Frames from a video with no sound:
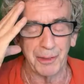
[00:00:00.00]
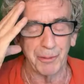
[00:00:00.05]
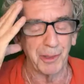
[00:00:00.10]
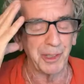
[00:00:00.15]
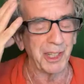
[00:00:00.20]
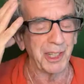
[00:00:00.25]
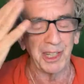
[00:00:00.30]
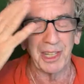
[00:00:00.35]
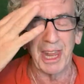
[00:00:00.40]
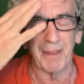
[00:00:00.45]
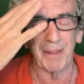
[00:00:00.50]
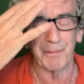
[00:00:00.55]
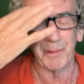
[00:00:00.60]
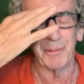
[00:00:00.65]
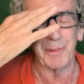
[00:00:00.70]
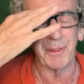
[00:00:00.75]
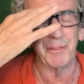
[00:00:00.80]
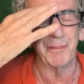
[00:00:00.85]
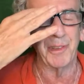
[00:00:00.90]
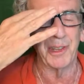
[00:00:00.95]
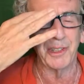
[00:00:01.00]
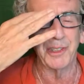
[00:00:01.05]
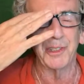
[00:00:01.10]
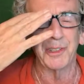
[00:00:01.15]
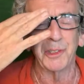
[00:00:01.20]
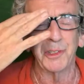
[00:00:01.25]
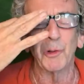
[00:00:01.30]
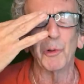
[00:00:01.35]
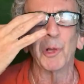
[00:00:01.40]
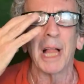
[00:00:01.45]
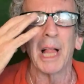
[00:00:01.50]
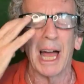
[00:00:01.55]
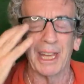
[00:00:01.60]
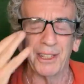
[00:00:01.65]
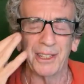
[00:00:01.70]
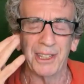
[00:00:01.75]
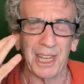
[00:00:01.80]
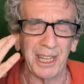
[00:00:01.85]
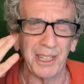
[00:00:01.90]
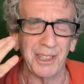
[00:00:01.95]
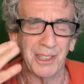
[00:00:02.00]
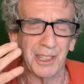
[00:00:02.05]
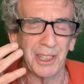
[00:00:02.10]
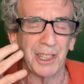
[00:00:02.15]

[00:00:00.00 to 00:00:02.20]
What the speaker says: which doesn't have to be visualization.